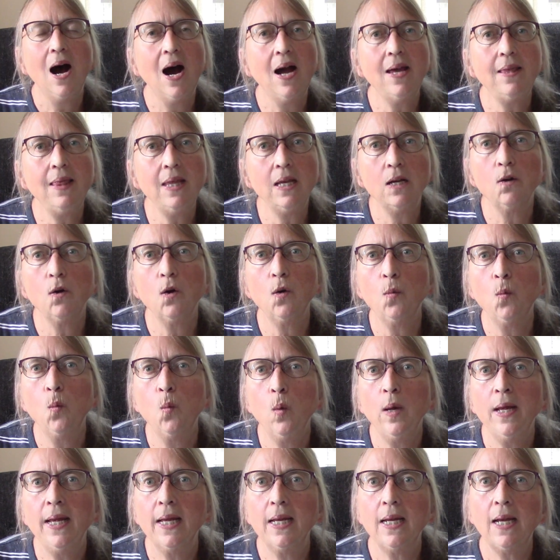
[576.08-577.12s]
I think
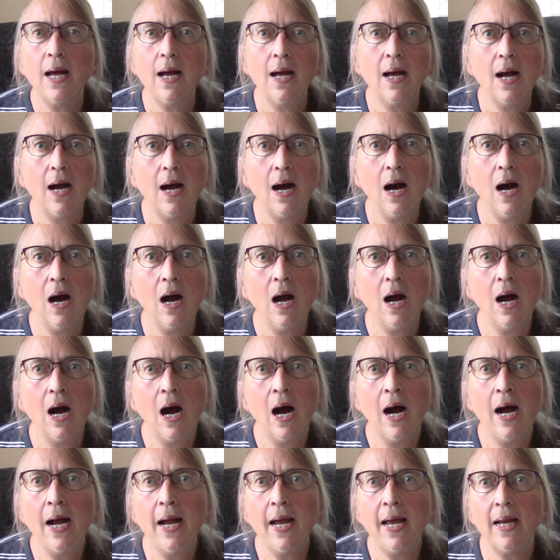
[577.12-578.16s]
when
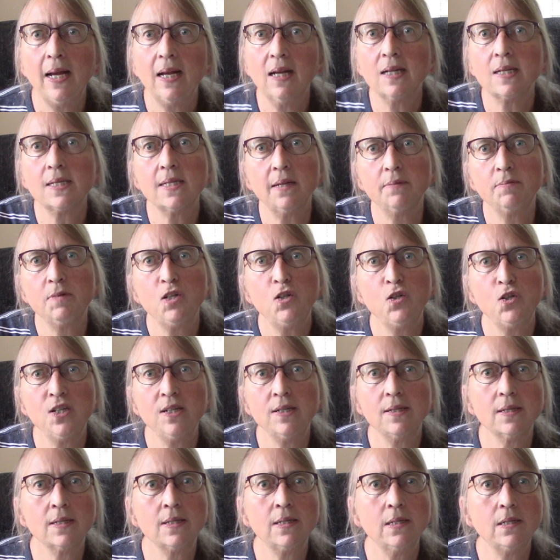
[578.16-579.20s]
I accepted
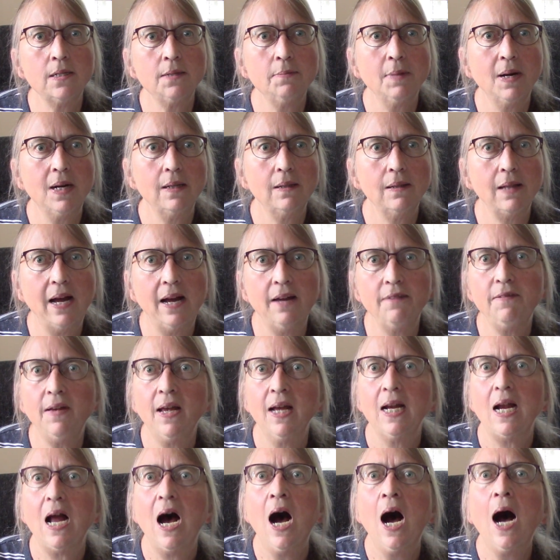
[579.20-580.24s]
Jesus into my life
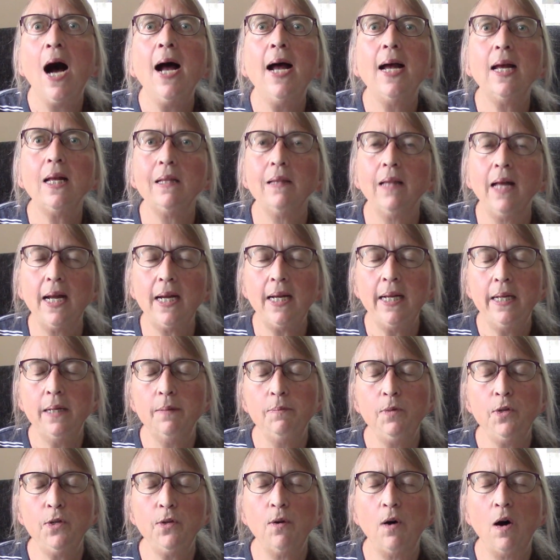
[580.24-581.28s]
and I let
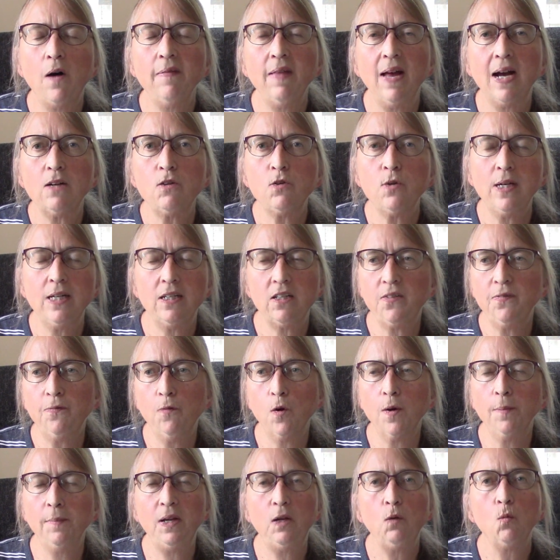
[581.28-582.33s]
him do all that
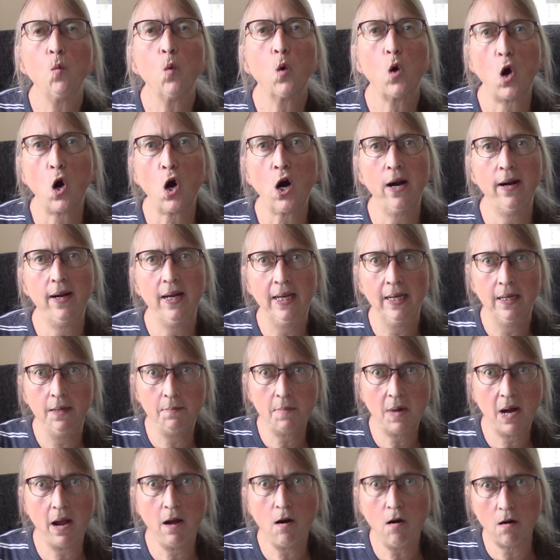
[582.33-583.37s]
transforming work in
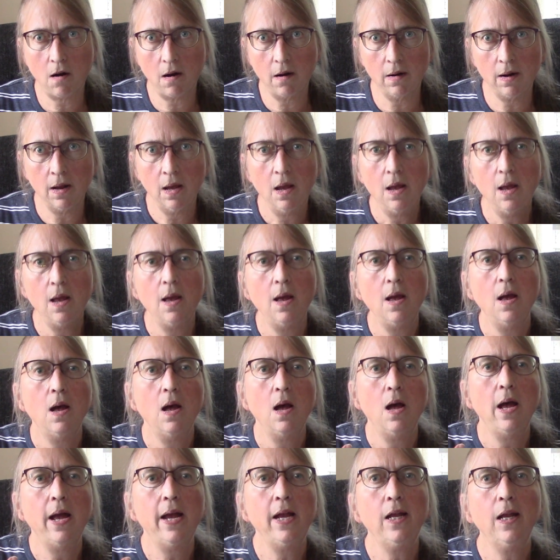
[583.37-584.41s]
my heart,
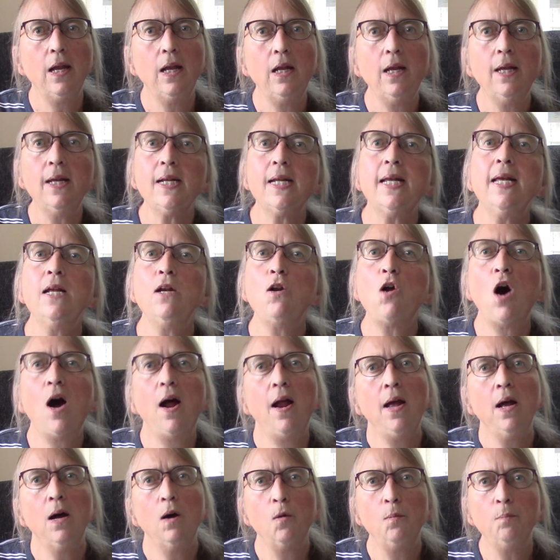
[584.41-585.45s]
it cannot
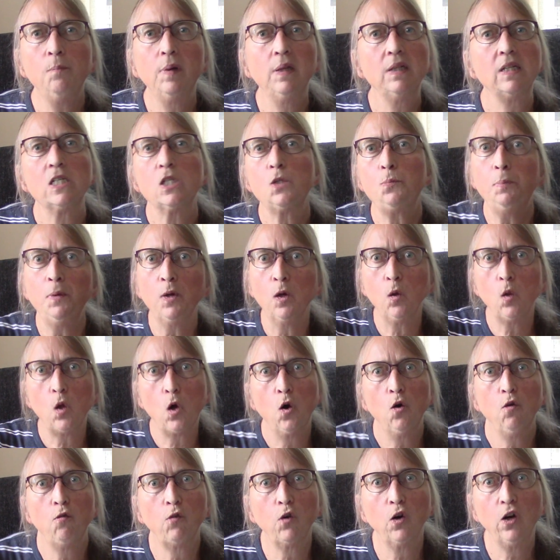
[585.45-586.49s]
help but spill
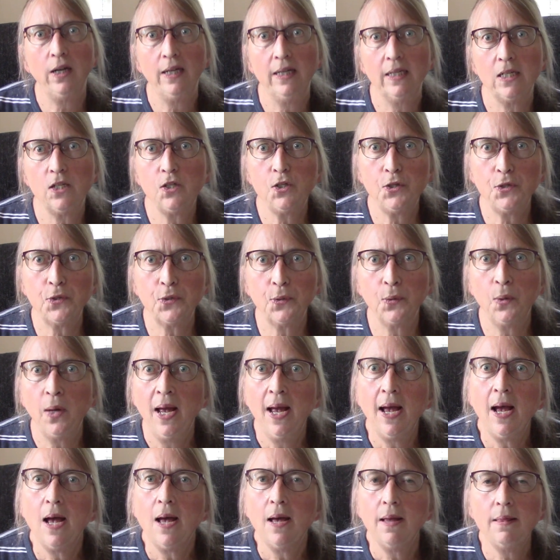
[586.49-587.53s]
over into
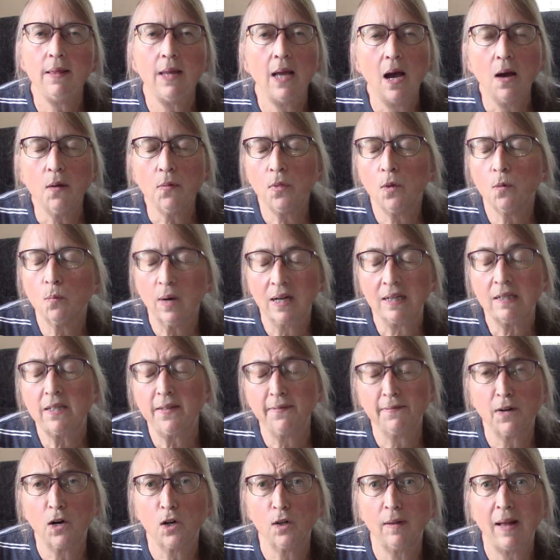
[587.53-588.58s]
the rest
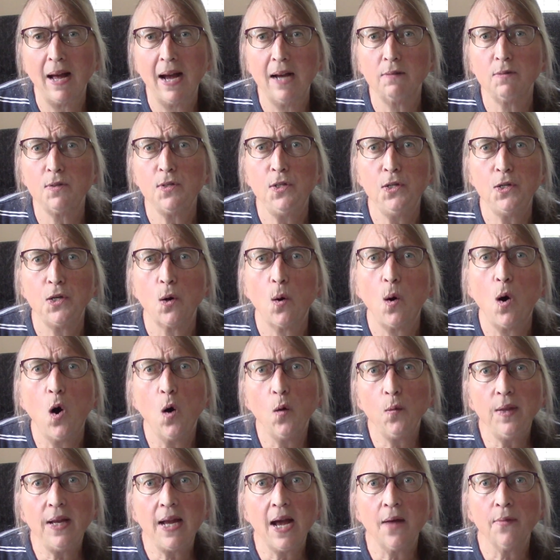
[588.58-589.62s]
of our lives. You know,
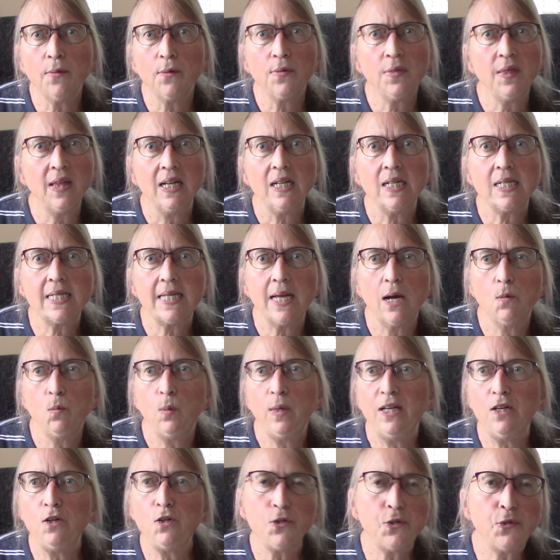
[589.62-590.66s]
all the other things that
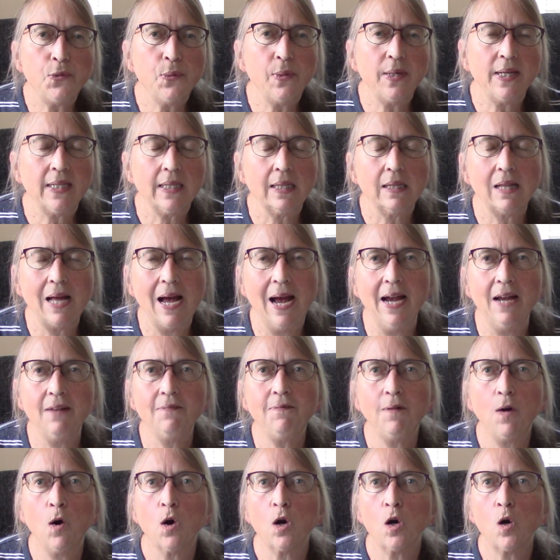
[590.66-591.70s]
we do in
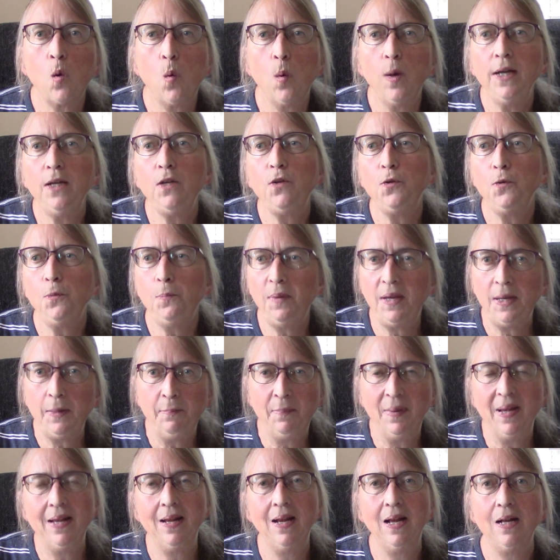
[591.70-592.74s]
life are going
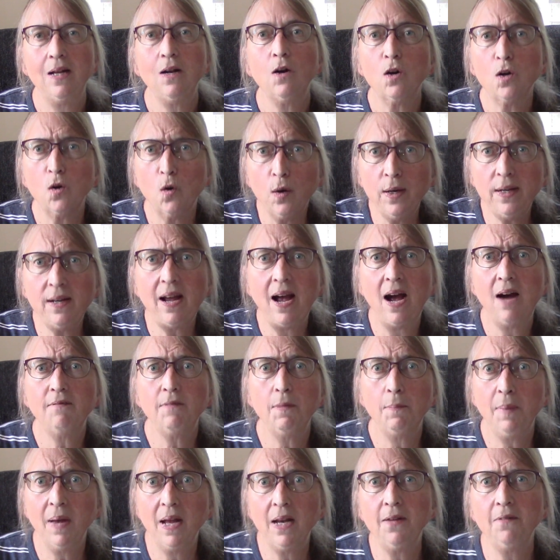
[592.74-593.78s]
to have a
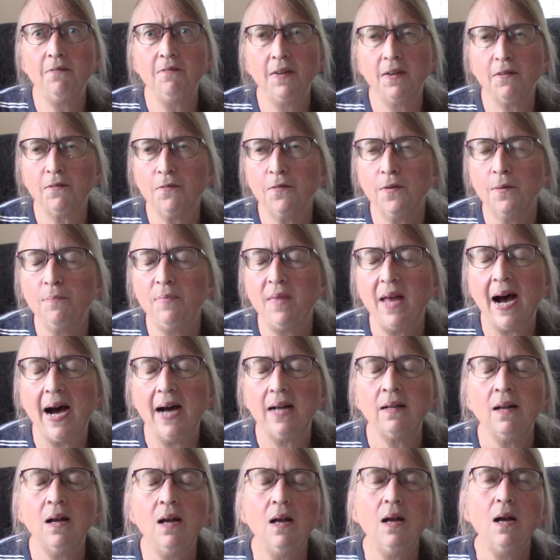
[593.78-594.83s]
benefit from
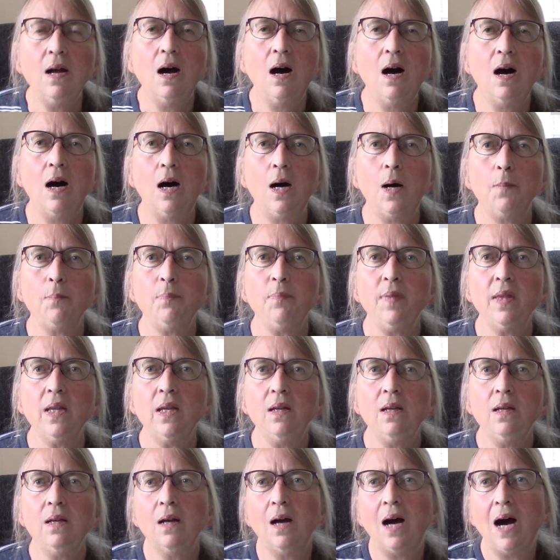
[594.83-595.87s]
that.
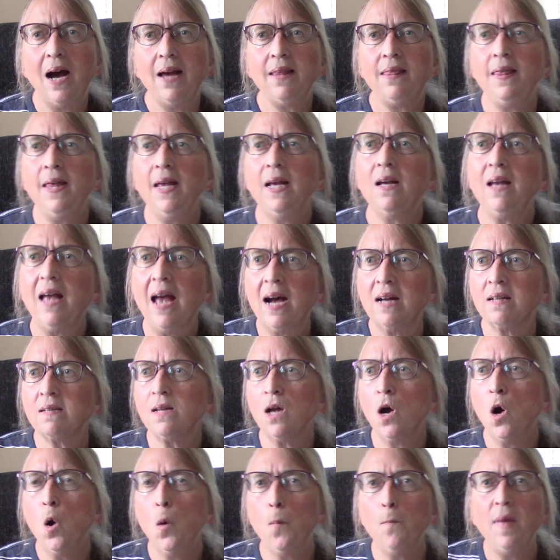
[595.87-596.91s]
I think as
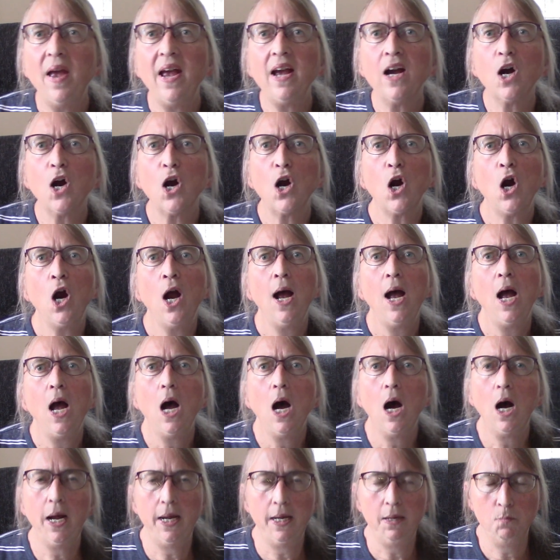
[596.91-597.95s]
a homemaker,
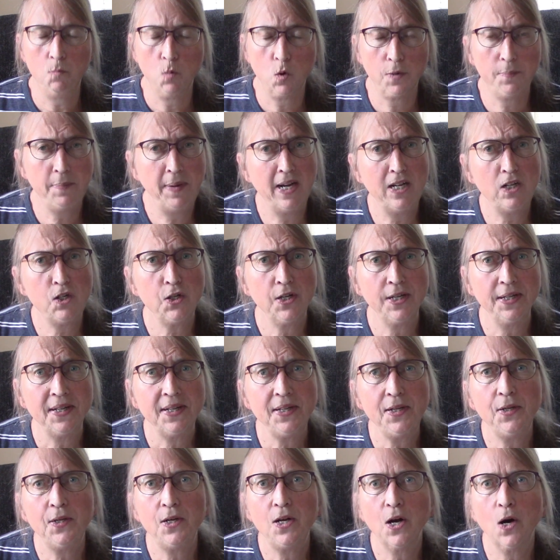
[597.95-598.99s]
I am more patient.
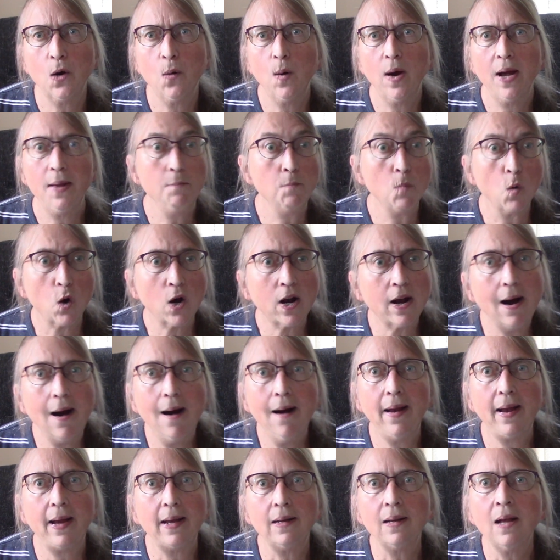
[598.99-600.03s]
You know, I'm more
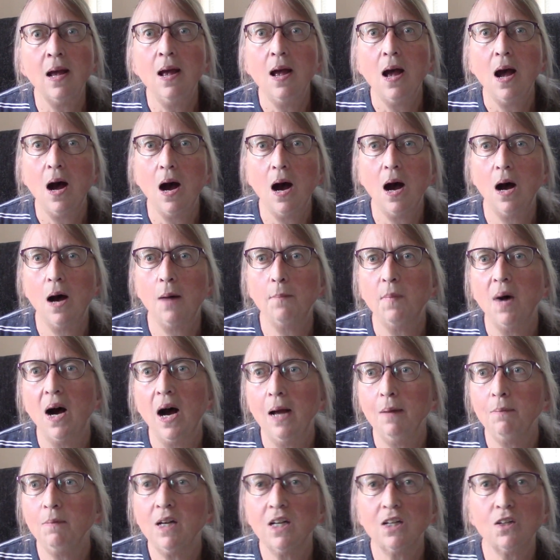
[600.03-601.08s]
kind.
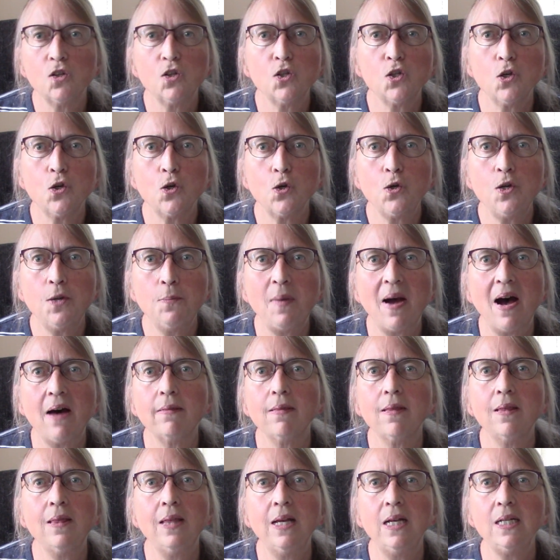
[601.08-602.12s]
I'm concerned
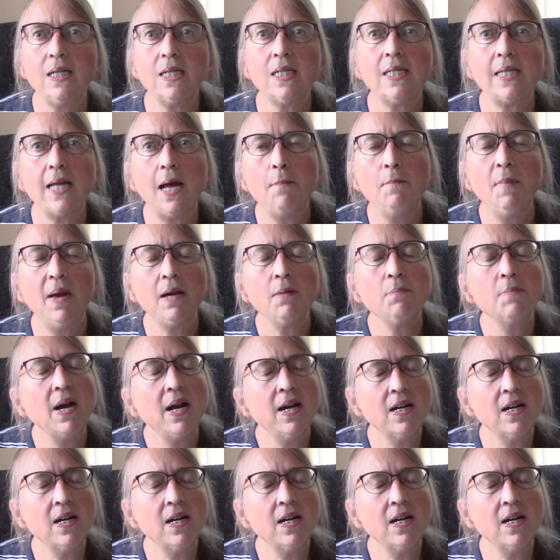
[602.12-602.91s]
about the things that make my